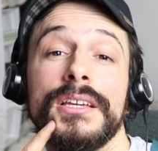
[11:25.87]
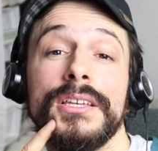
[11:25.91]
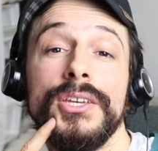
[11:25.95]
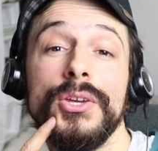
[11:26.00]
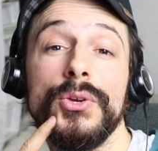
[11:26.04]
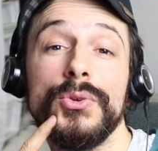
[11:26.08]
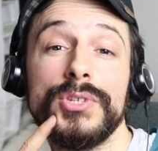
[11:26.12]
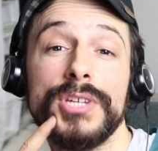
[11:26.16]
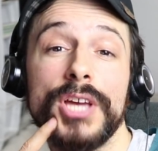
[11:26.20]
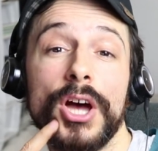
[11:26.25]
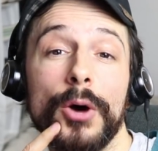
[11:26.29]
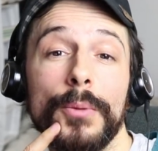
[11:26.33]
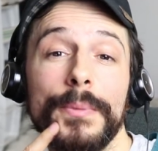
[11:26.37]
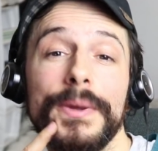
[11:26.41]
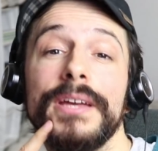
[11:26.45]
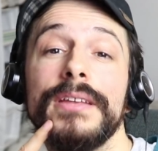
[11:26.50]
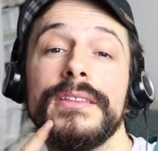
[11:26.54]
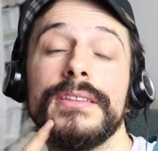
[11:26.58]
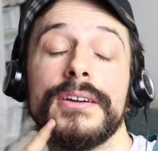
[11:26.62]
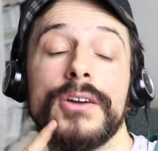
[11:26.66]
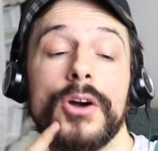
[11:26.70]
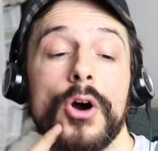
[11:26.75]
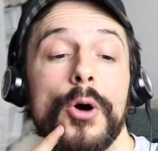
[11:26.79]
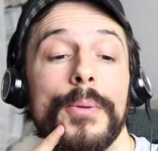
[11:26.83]
You tell me
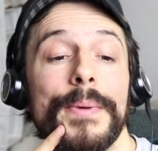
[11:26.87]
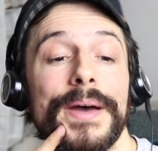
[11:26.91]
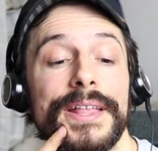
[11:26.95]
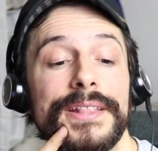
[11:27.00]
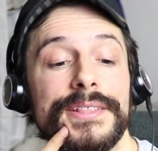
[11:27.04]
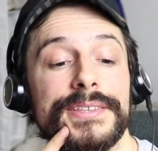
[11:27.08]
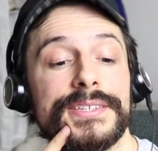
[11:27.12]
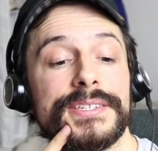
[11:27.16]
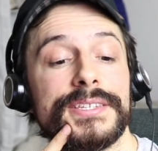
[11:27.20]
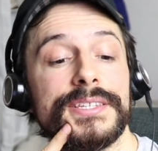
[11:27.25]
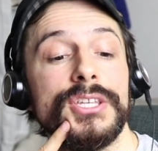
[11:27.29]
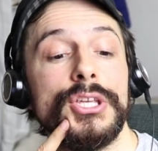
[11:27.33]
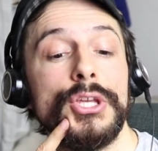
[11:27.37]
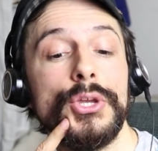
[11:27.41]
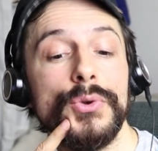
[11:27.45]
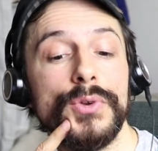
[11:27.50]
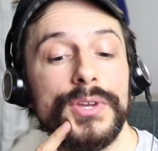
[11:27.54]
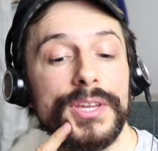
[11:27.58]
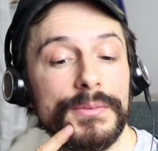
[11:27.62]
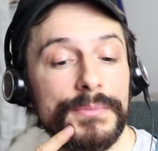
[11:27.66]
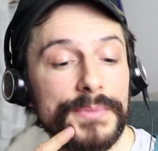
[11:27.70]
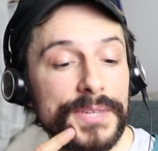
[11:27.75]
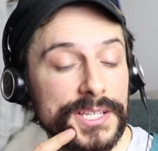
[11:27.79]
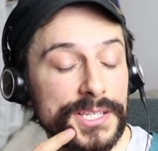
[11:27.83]
in the comments, you
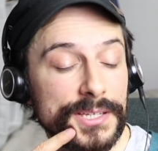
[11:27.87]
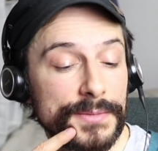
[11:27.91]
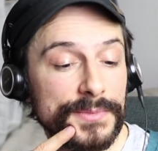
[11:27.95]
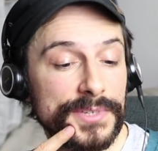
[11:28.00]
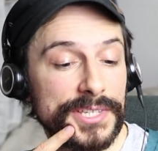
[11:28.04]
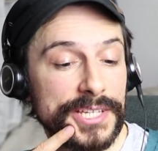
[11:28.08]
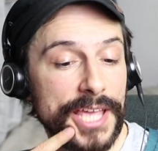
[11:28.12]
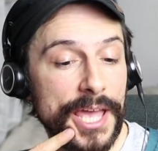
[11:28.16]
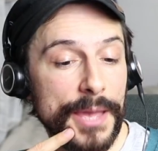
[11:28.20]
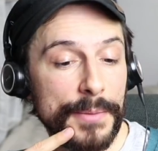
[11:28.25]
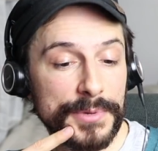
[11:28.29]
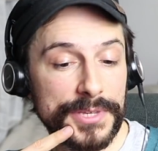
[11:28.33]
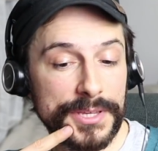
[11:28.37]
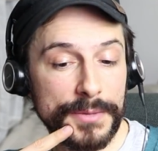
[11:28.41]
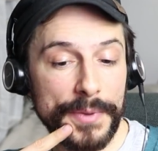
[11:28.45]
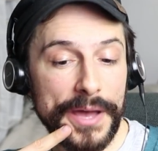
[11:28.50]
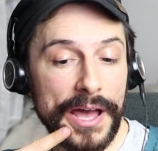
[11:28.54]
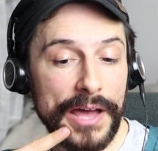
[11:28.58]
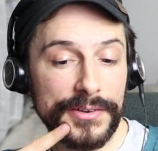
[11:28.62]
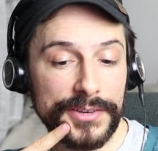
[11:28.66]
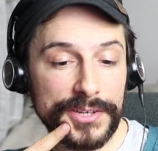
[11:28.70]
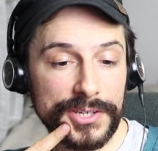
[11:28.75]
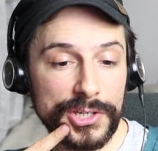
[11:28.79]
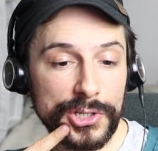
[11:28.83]
give me some tips
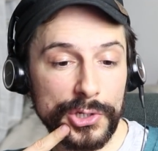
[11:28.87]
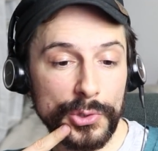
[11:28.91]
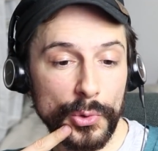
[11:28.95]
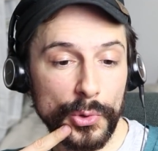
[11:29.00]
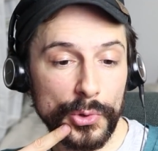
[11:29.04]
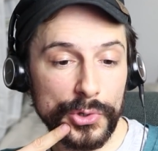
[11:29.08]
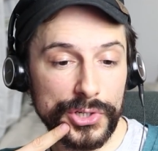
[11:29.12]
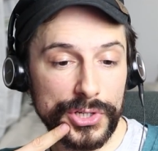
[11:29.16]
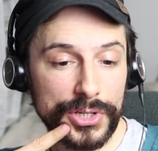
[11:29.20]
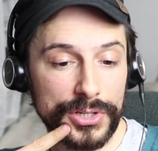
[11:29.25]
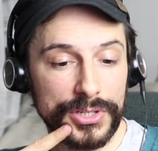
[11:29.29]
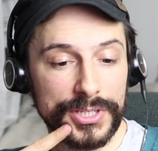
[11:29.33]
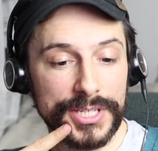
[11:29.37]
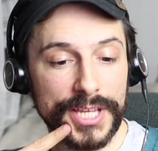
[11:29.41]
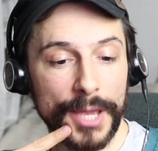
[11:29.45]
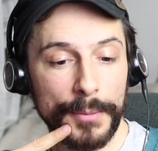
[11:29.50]
about distortion.